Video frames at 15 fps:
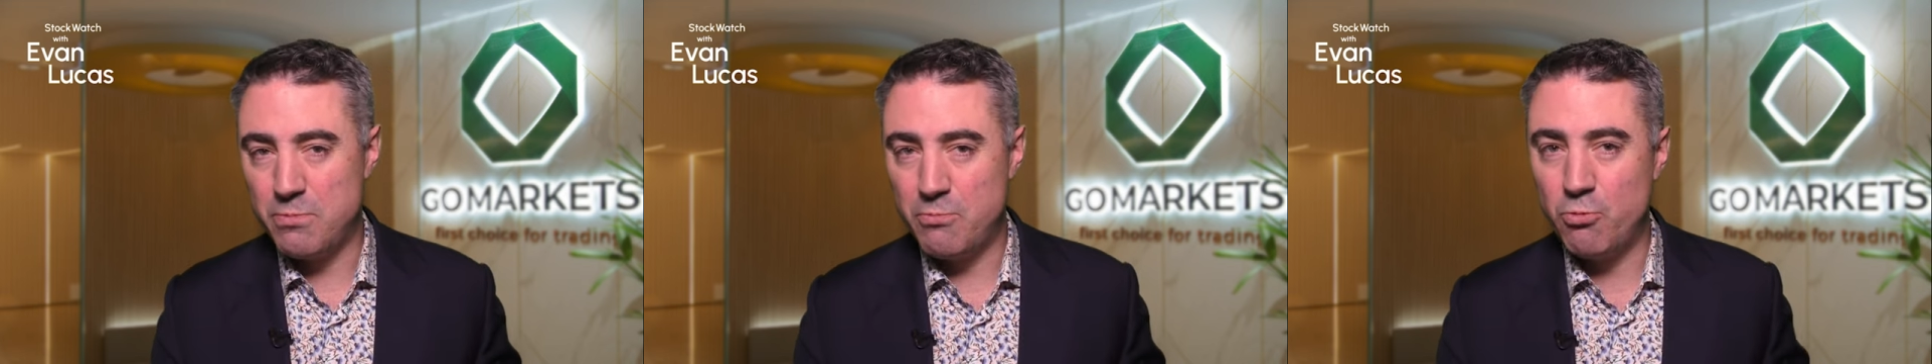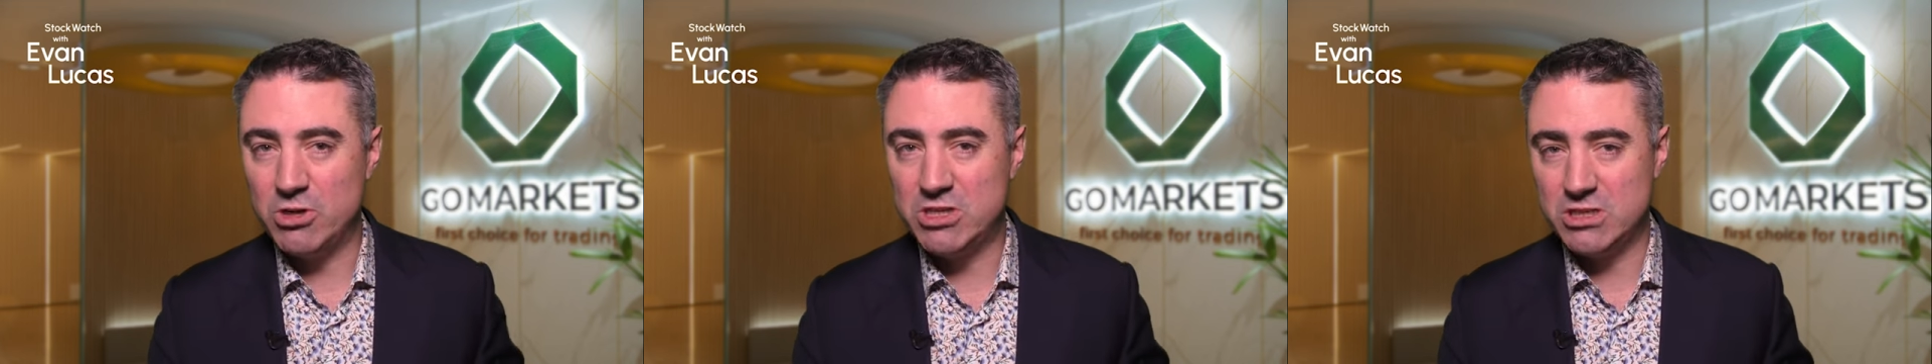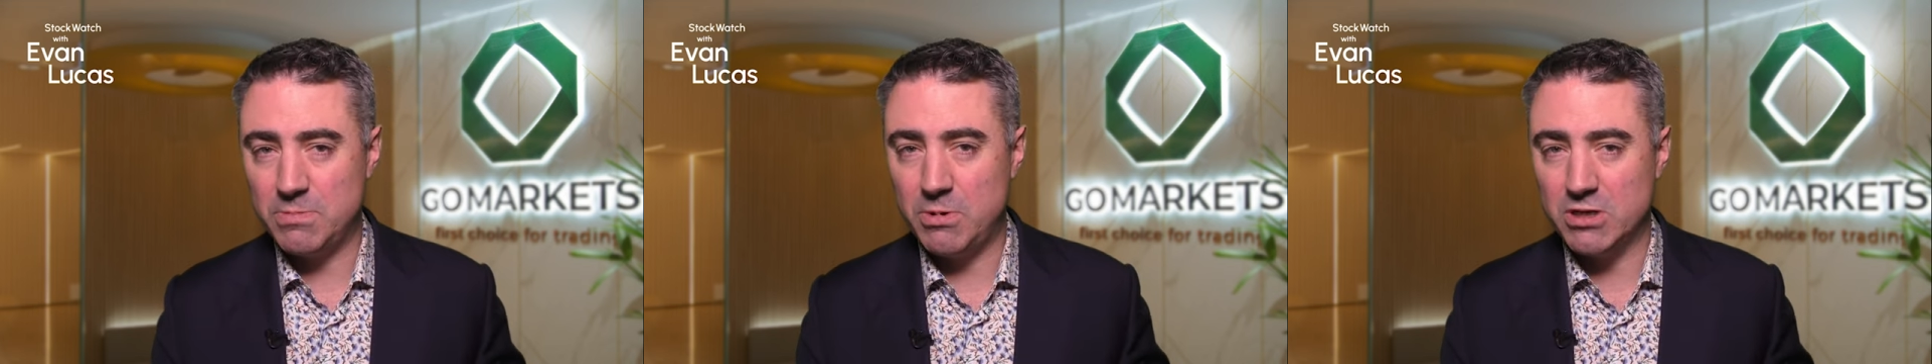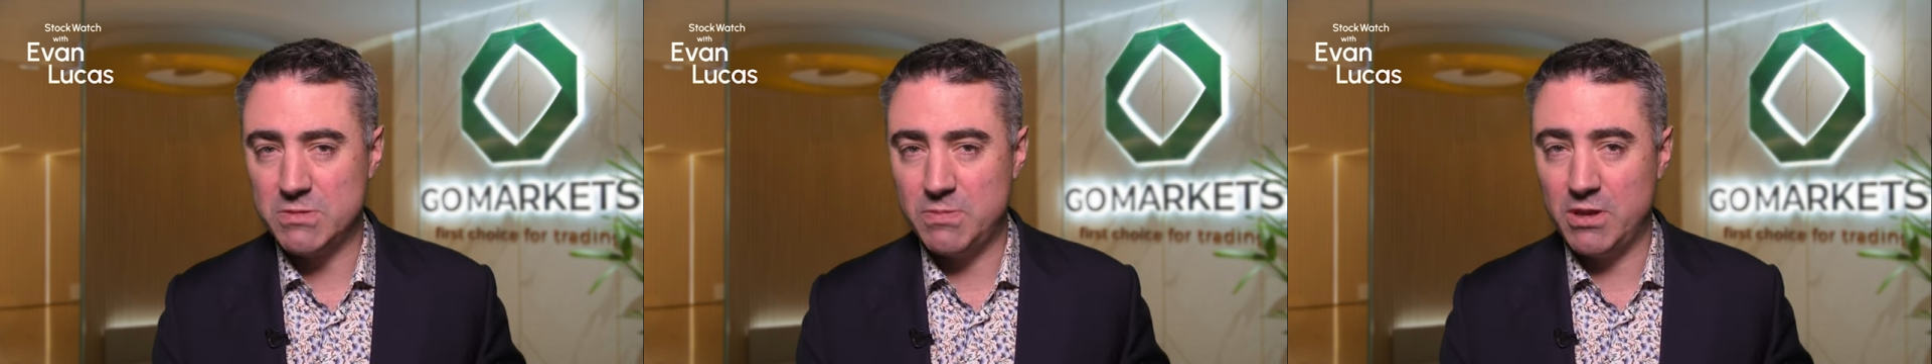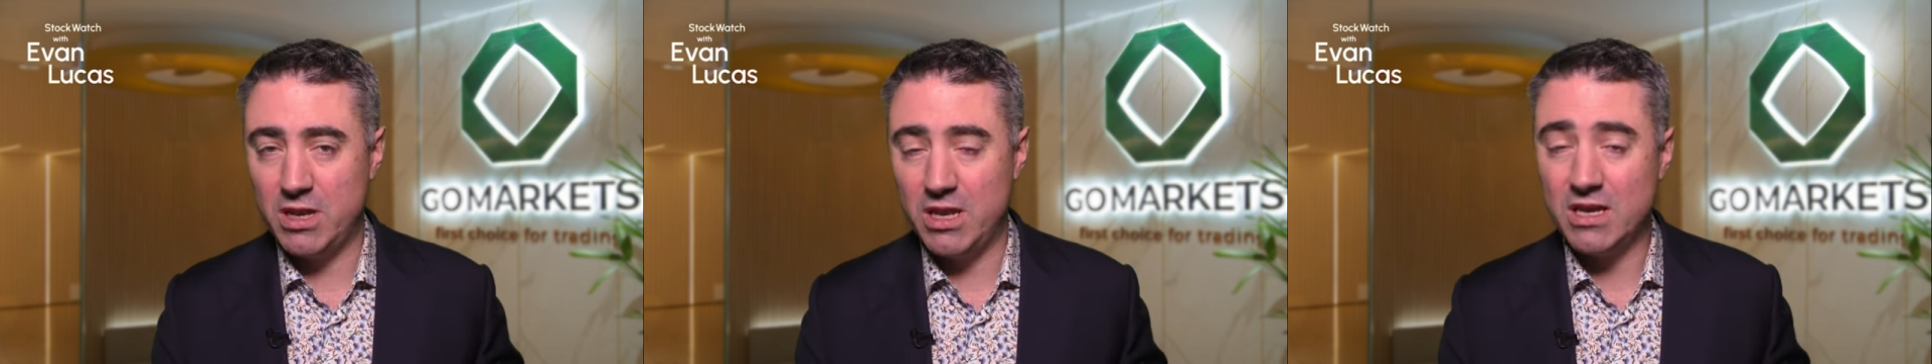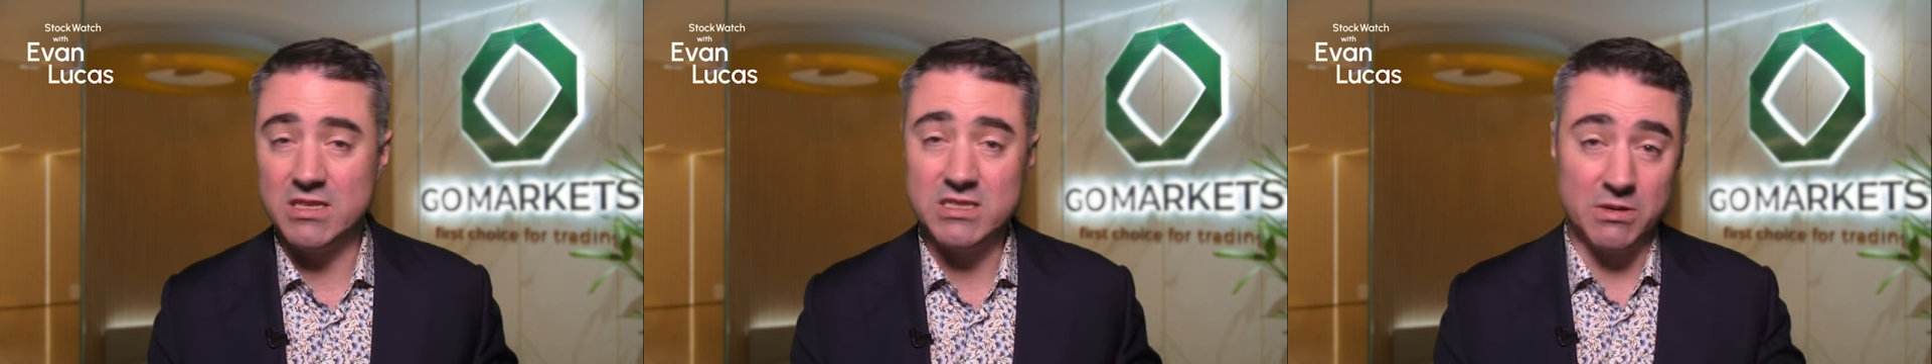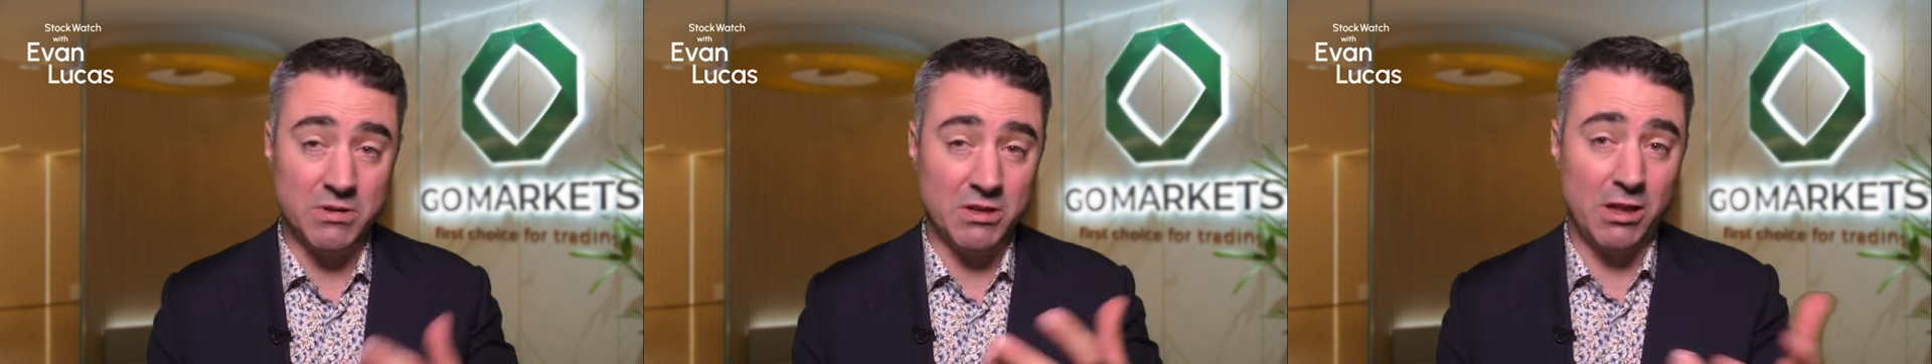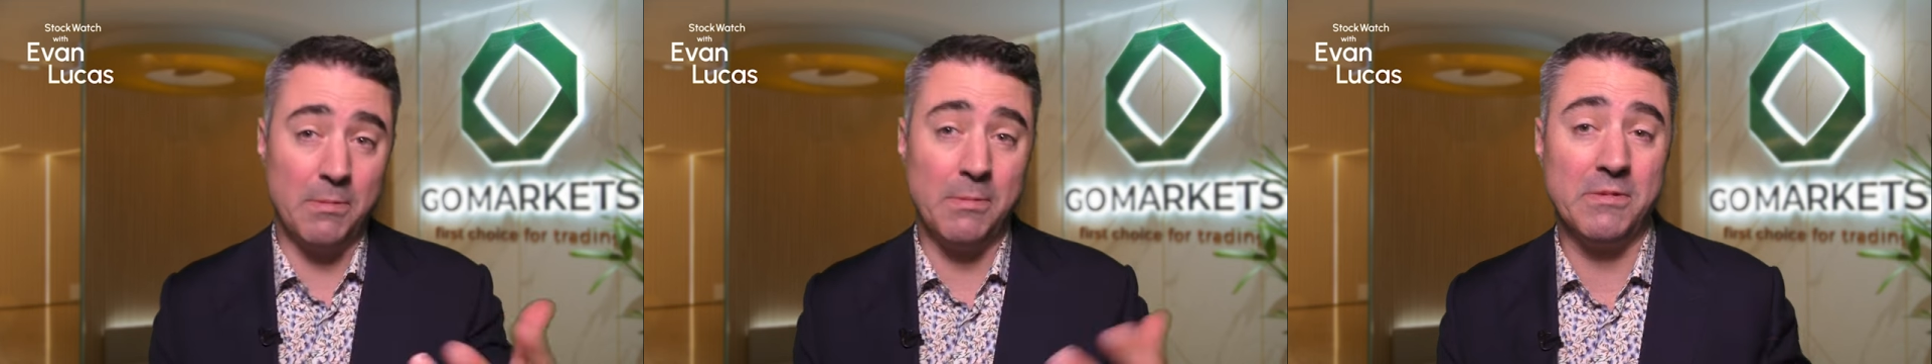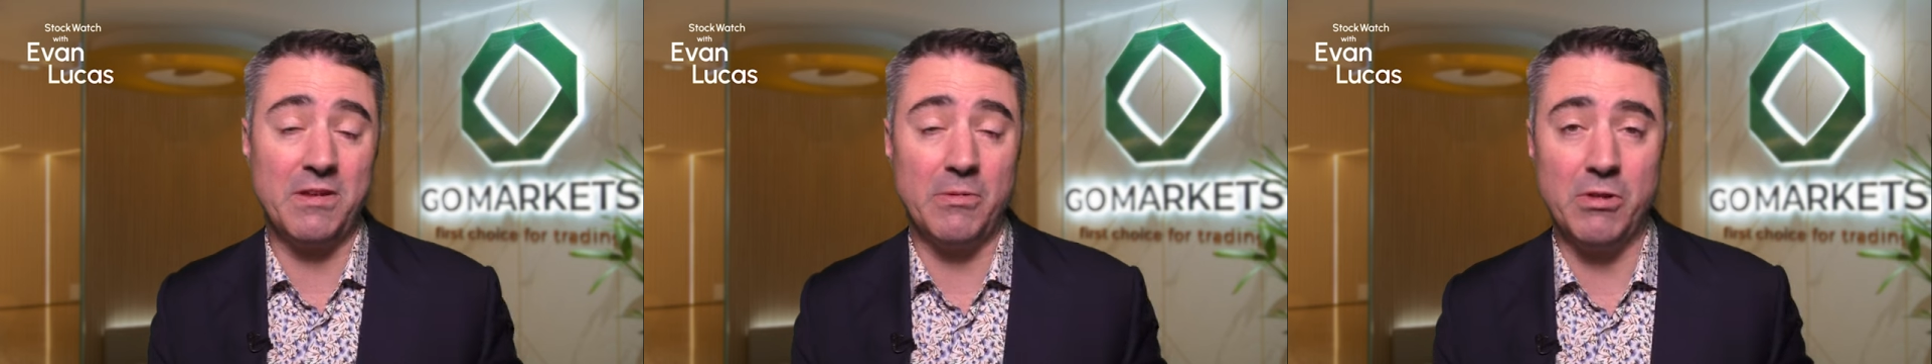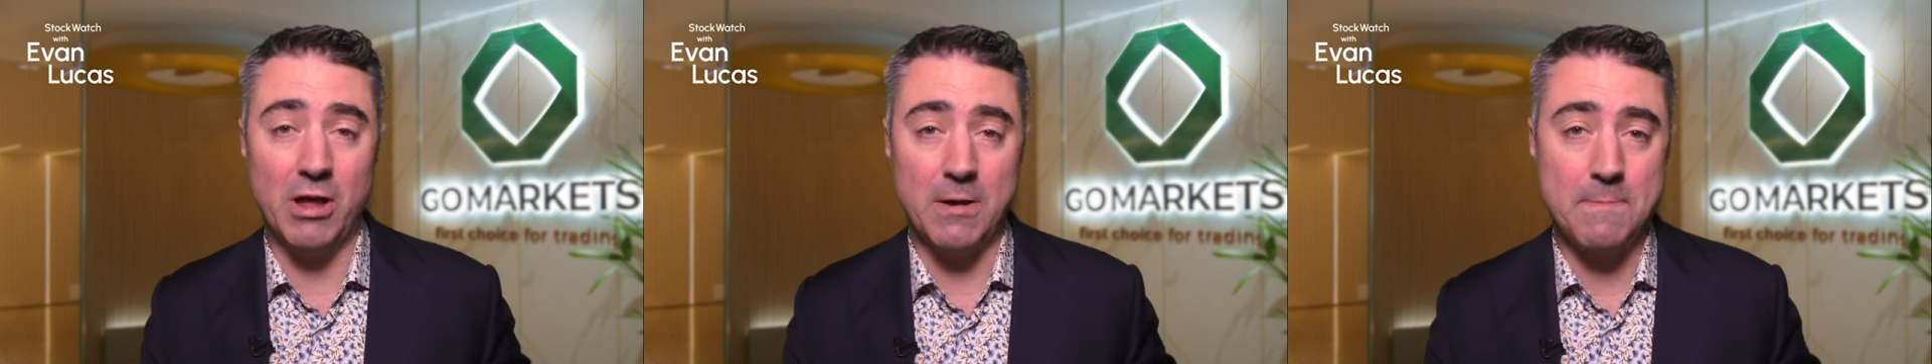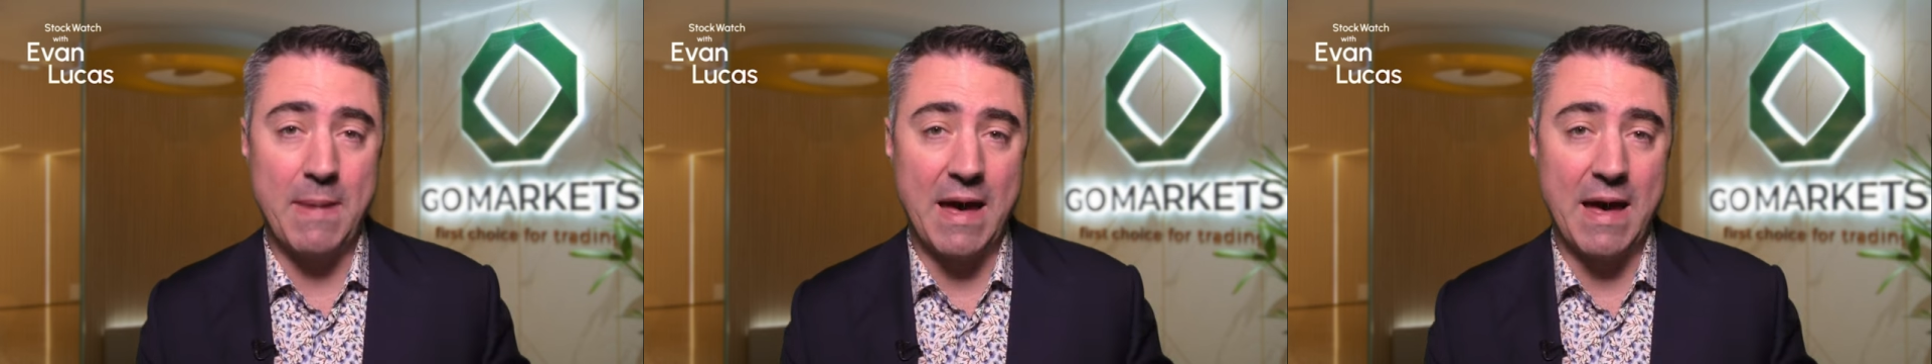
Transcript: which is a possibility considering someone like